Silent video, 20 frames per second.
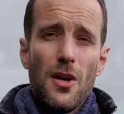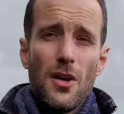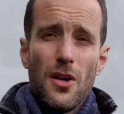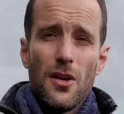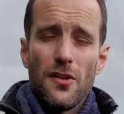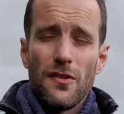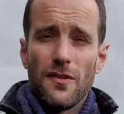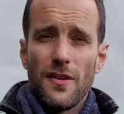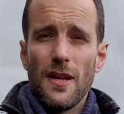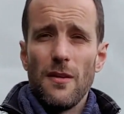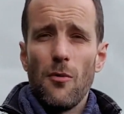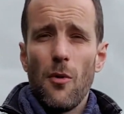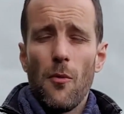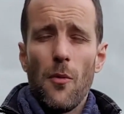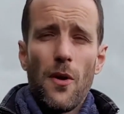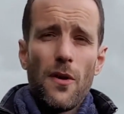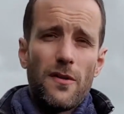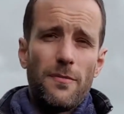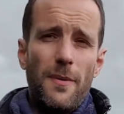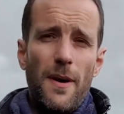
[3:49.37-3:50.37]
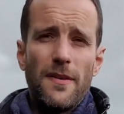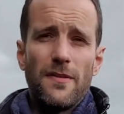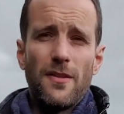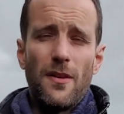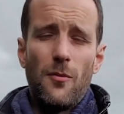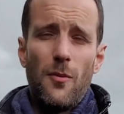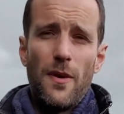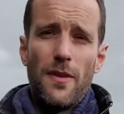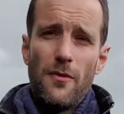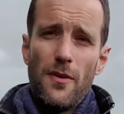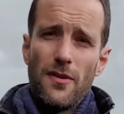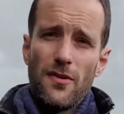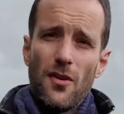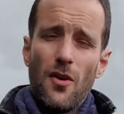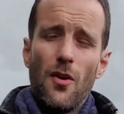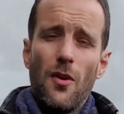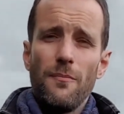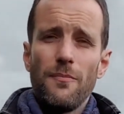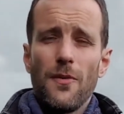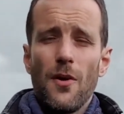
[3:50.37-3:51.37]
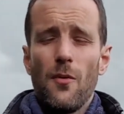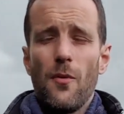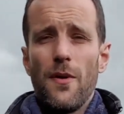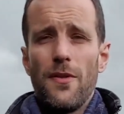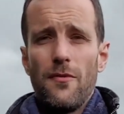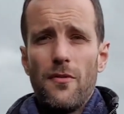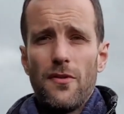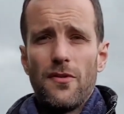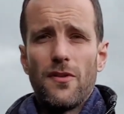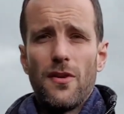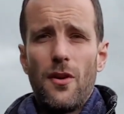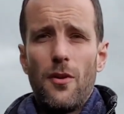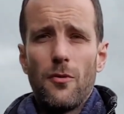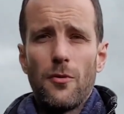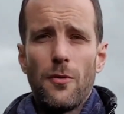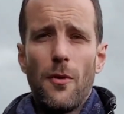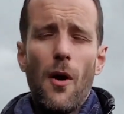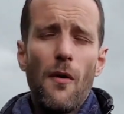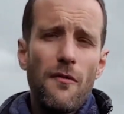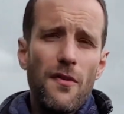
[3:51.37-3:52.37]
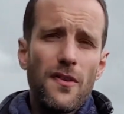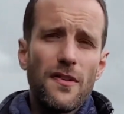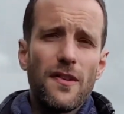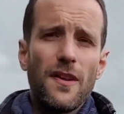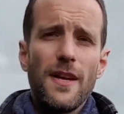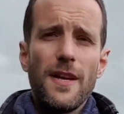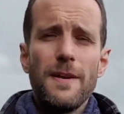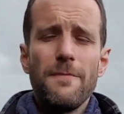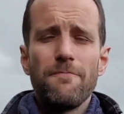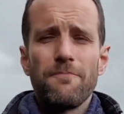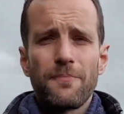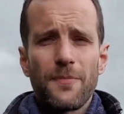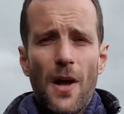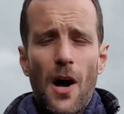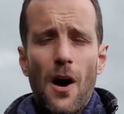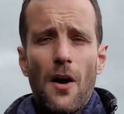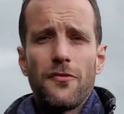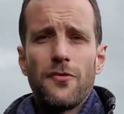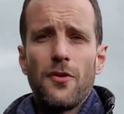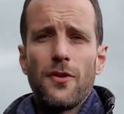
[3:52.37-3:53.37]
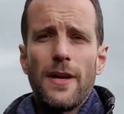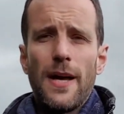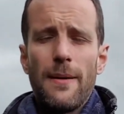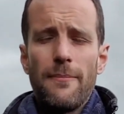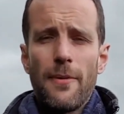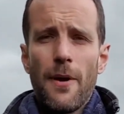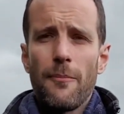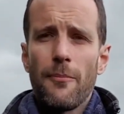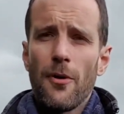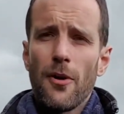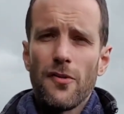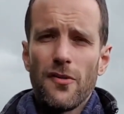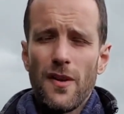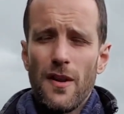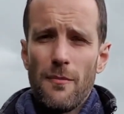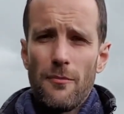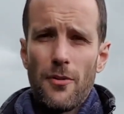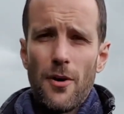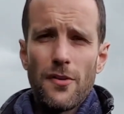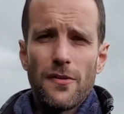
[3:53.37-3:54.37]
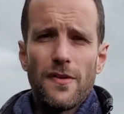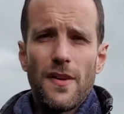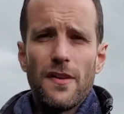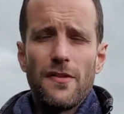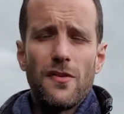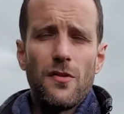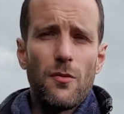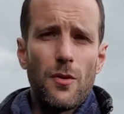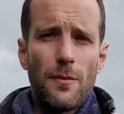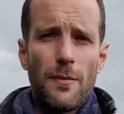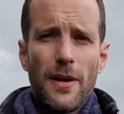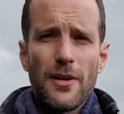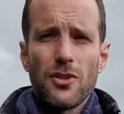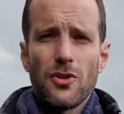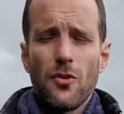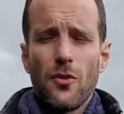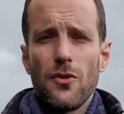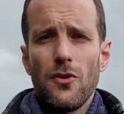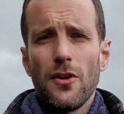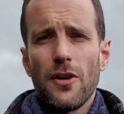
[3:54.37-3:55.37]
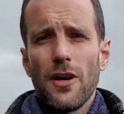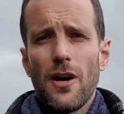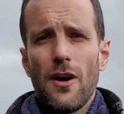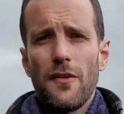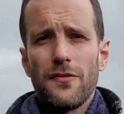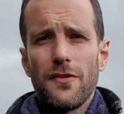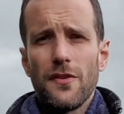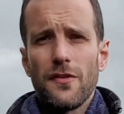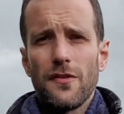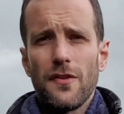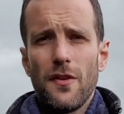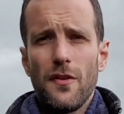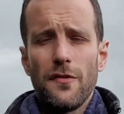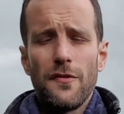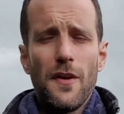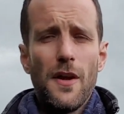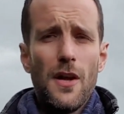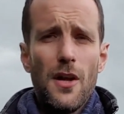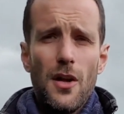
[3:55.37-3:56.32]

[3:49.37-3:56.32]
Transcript: see what works better, whether it's hot or whether it's cold. Obviously, after a Kambo process, you want to make sure you look after yourself.